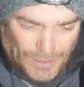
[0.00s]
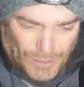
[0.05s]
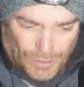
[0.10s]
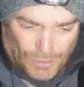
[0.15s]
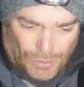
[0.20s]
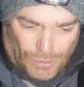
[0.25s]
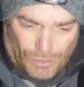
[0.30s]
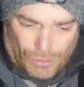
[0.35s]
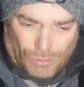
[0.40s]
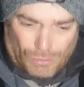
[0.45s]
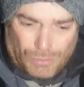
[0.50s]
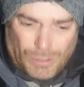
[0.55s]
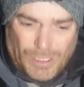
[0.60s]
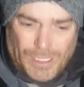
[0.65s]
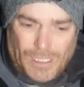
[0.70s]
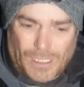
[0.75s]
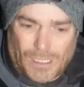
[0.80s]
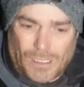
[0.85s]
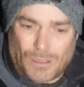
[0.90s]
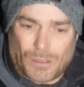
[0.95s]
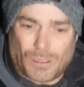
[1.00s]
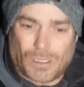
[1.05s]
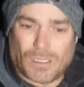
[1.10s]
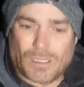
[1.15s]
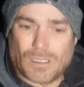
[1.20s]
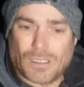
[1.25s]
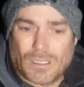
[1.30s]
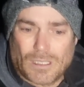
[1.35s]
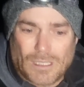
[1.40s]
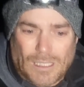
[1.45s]
3/0.
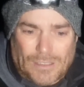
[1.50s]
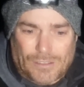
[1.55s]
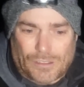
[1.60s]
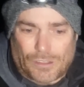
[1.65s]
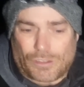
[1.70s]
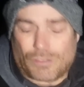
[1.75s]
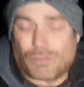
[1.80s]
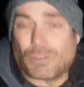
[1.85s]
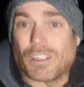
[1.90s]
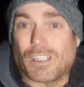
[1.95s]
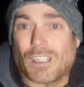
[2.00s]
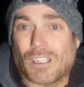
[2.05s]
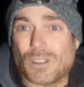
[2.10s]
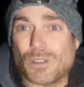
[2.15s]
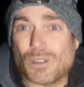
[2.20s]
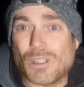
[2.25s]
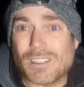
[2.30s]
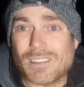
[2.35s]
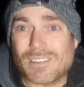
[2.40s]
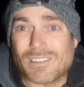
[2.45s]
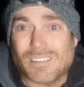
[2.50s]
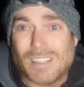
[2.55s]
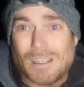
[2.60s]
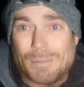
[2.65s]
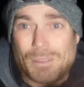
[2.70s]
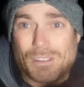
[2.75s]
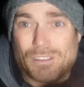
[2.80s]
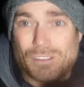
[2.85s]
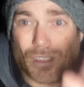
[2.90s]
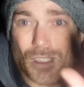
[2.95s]
That's a 3/0
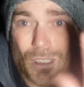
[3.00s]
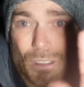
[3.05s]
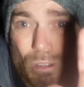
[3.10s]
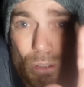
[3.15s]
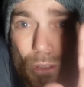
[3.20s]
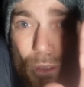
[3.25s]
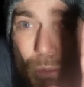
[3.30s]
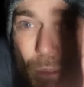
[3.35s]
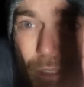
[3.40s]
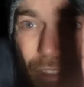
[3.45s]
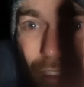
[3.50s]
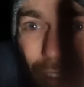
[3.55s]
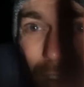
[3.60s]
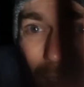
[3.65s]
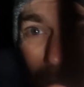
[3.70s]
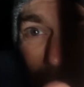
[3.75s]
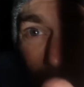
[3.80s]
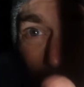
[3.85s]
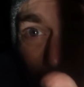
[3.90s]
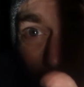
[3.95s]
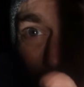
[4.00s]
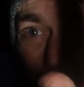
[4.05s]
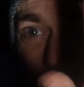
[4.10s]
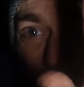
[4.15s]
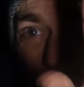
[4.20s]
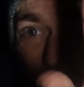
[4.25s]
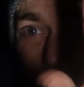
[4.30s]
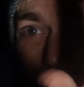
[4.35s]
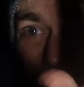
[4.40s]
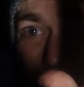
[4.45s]
semicircle, which is actually
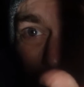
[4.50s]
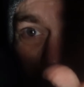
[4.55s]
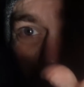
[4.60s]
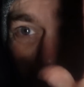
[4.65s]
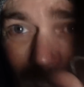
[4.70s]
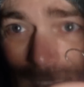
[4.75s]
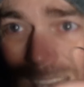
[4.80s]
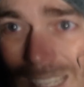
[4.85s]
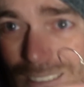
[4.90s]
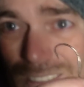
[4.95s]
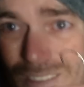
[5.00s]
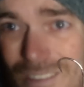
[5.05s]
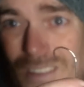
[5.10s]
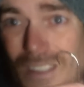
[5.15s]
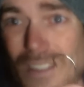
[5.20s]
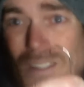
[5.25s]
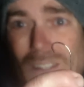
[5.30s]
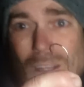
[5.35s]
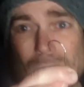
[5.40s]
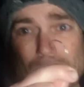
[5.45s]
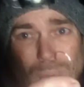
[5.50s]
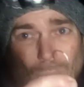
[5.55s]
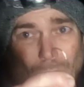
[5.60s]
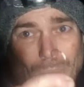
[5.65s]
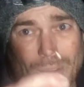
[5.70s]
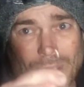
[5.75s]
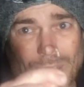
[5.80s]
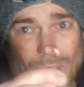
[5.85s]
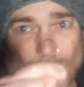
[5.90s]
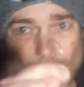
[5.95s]
quite decent, and that's
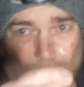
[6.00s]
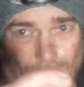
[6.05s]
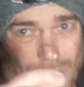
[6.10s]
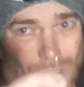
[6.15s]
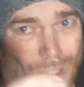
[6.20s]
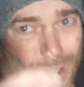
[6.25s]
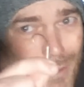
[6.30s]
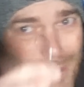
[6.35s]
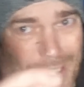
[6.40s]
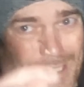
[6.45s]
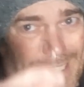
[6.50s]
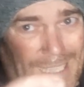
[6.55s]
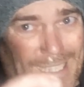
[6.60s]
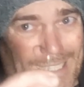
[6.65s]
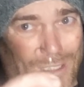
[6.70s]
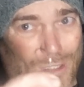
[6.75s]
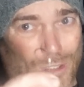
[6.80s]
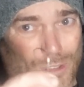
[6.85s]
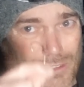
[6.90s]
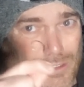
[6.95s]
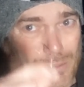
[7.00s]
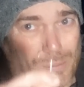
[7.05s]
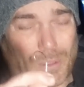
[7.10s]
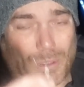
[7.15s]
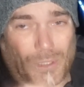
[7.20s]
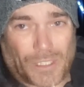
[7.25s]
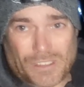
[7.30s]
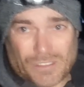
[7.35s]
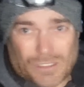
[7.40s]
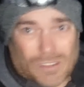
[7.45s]
probably the hook that I'm going to get it on, to be
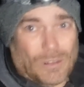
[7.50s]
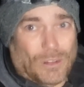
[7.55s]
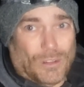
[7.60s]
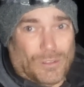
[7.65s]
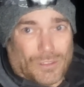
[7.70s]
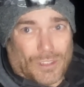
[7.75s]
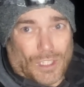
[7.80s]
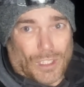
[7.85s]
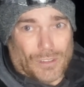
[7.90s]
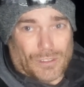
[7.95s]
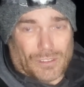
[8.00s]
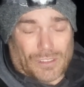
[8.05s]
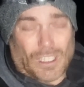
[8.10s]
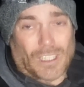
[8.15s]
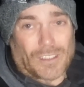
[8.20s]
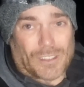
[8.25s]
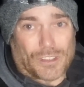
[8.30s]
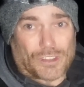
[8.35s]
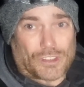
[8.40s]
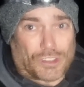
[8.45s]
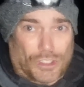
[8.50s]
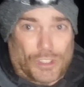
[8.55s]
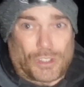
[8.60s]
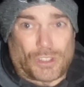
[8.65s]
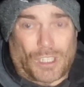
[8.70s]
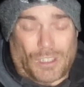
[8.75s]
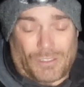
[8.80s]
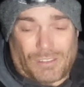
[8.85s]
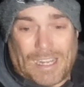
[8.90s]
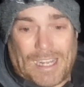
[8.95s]
honest. Those other two
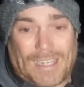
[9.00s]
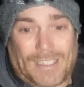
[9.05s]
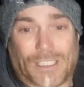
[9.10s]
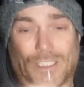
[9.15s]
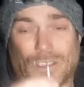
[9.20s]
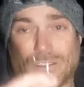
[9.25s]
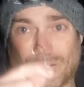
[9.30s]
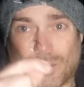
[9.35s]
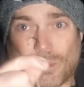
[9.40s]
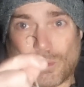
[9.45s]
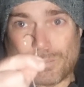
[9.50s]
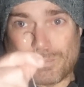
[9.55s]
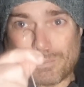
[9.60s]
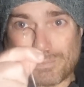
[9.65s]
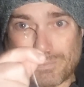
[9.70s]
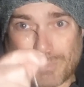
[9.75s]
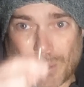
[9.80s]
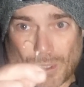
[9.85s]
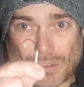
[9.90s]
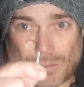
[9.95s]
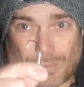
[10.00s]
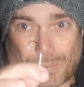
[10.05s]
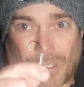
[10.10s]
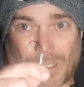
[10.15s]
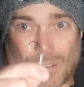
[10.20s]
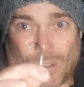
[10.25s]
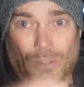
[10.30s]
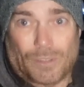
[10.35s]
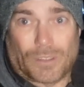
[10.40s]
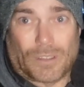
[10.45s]
that I've landed have both been
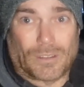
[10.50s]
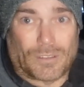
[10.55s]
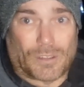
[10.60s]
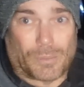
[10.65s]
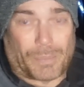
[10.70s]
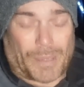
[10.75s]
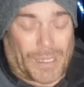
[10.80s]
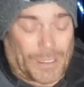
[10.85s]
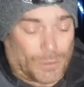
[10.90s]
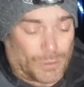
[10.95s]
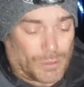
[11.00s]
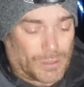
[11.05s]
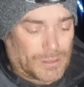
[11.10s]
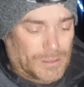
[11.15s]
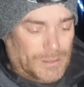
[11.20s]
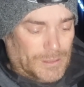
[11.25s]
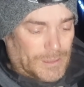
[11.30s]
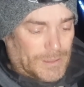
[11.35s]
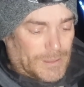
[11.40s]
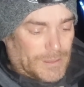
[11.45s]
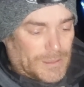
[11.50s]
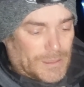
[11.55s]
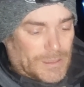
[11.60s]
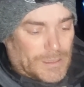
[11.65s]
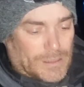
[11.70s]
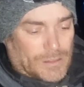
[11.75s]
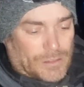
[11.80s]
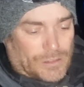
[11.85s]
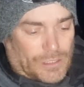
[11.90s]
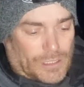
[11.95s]
on the pennel.
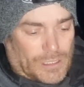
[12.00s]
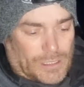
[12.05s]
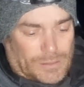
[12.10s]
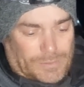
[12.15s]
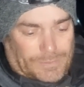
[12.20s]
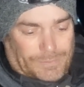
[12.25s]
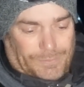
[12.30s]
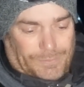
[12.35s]
So,